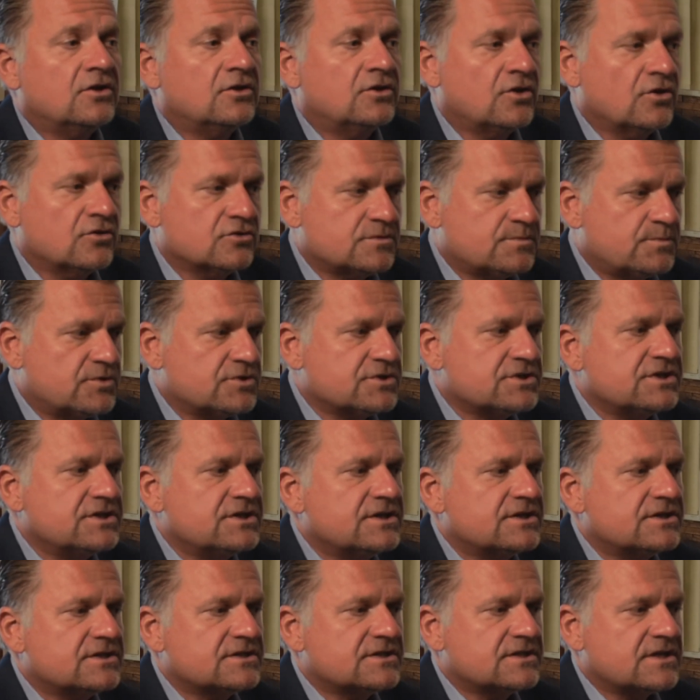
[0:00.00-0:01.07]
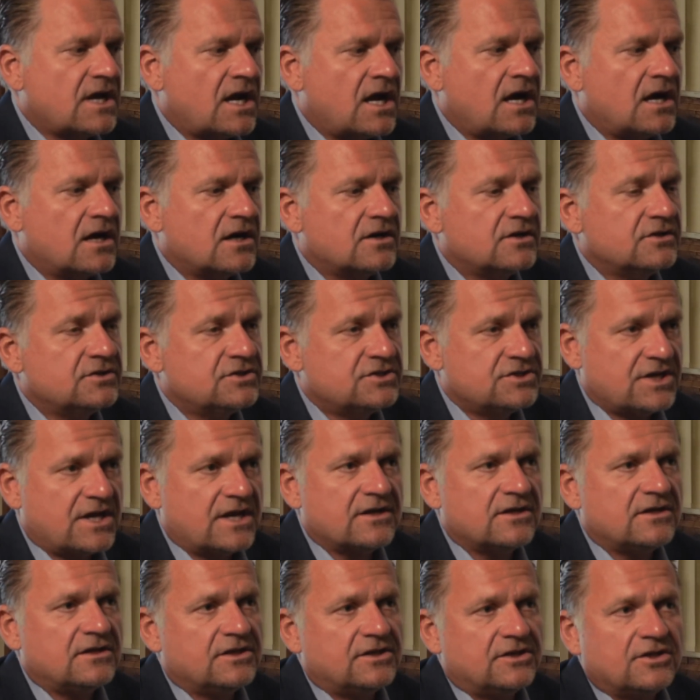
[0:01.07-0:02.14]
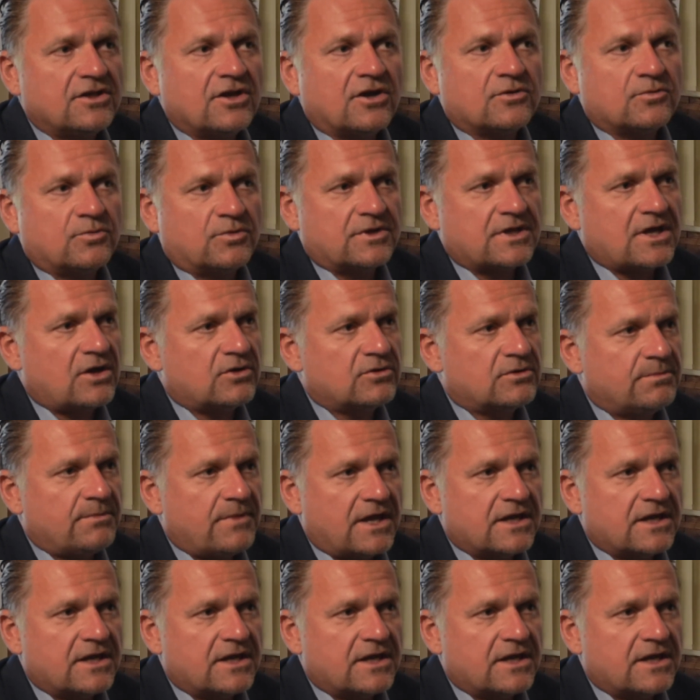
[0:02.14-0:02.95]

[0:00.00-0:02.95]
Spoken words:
Those procedures are generally done without